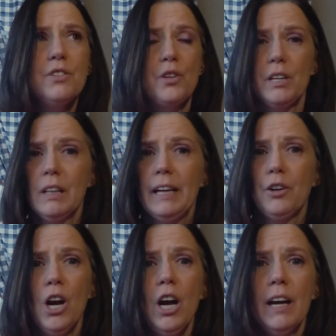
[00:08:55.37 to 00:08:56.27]
so that
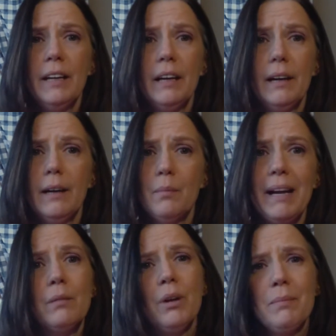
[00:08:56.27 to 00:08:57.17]
later on um,
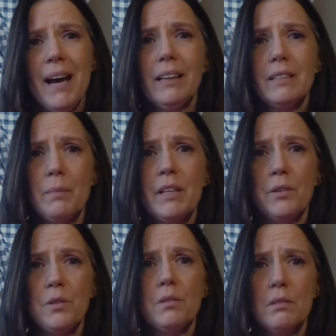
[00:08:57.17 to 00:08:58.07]
i can bring back some of
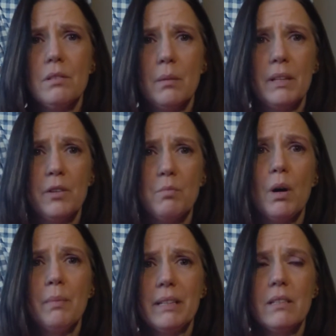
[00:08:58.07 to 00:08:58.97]
those some of those
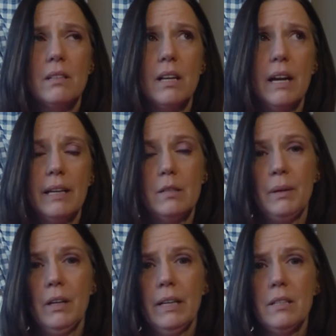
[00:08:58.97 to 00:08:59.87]
moments that i
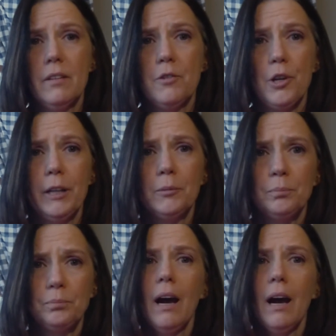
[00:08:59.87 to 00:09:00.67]
experience on the trail